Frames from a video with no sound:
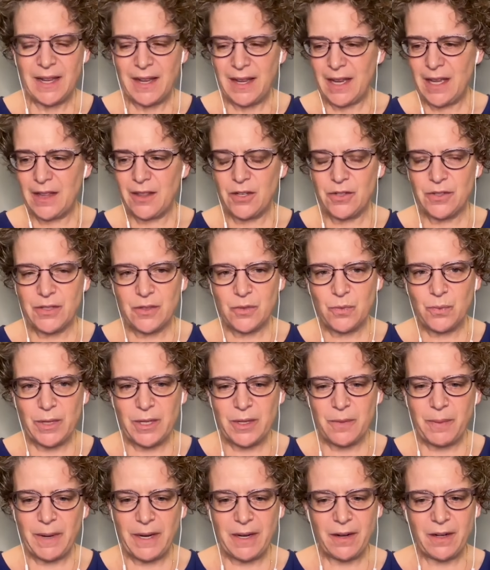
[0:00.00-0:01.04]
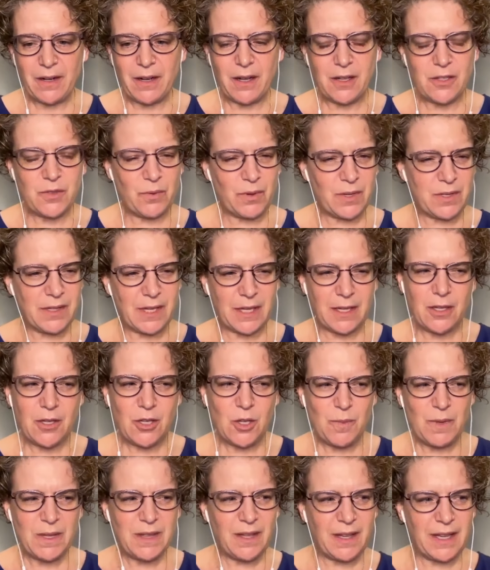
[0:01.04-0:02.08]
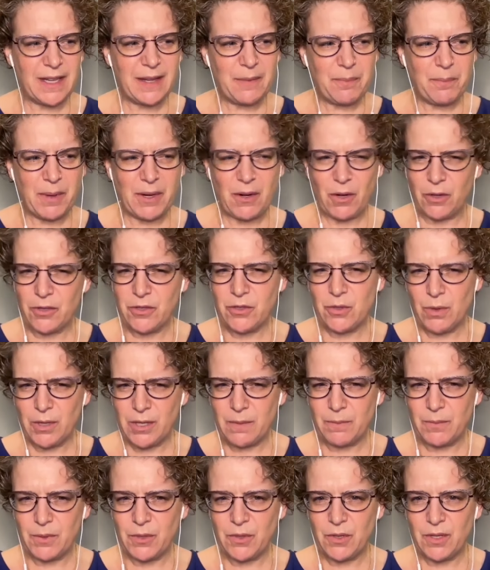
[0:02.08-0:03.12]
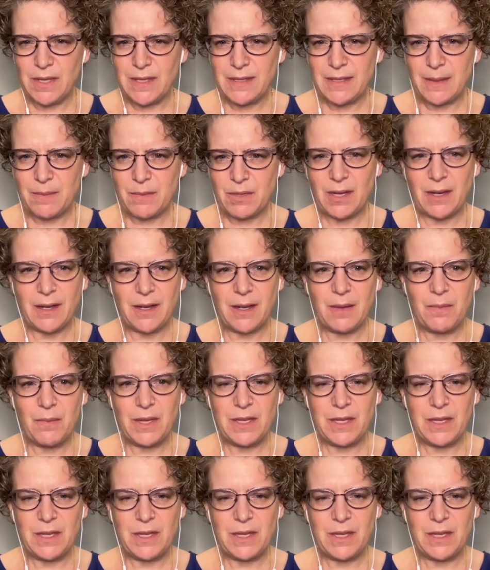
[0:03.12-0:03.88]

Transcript: And there's this weird paradox where it's like human-like, but also a computer at the same time.